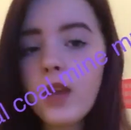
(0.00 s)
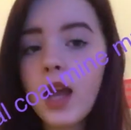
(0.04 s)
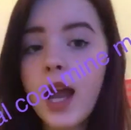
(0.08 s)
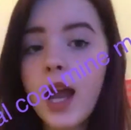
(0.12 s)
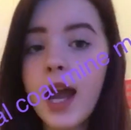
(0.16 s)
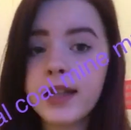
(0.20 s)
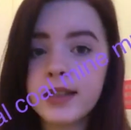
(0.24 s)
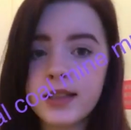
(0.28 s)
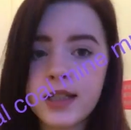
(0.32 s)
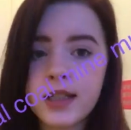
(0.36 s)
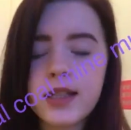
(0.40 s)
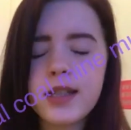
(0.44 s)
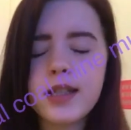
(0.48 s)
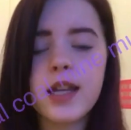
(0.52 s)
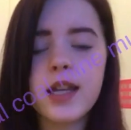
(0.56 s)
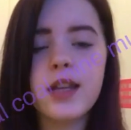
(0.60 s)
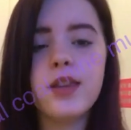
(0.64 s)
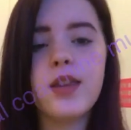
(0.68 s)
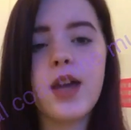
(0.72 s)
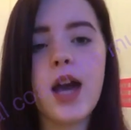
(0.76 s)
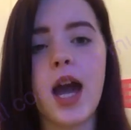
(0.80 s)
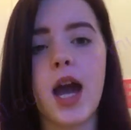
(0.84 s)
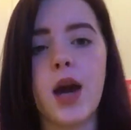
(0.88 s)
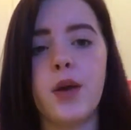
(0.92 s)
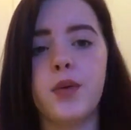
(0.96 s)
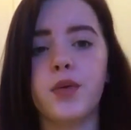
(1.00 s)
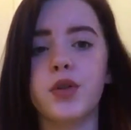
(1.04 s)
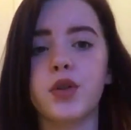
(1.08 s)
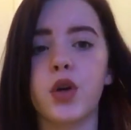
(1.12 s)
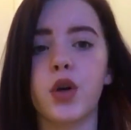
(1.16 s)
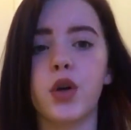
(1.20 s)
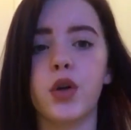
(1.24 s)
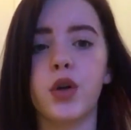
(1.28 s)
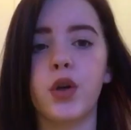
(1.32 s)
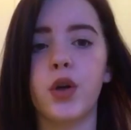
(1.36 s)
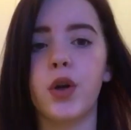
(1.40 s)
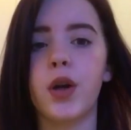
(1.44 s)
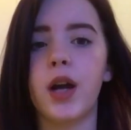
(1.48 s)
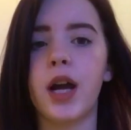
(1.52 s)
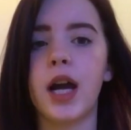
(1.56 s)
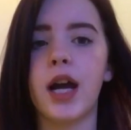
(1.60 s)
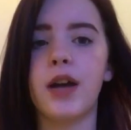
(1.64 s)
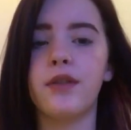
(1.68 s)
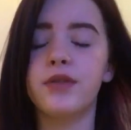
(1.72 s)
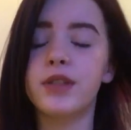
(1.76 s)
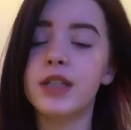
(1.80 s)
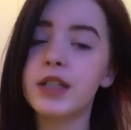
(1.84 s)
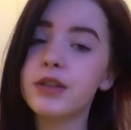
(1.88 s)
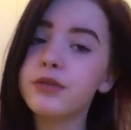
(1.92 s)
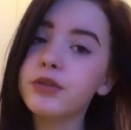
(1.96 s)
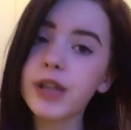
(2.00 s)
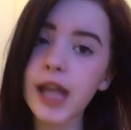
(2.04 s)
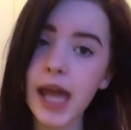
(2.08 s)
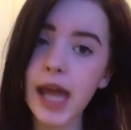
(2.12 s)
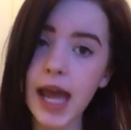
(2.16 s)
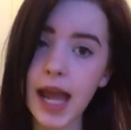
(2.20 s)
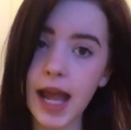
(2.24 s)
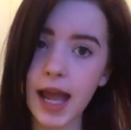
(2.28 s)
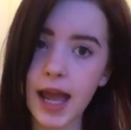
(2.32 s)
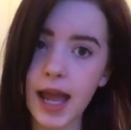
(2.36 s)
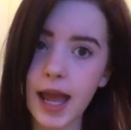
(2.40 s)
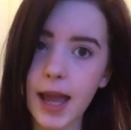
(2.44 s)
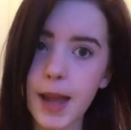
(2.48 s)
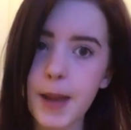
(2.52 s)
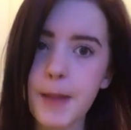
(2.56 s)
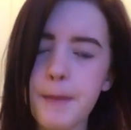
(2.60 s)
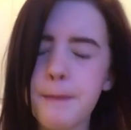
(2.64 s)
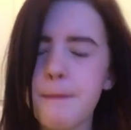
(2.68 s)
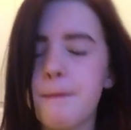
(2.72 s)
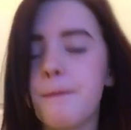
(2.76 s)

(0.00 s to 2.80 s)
I did say that I was going to have different hair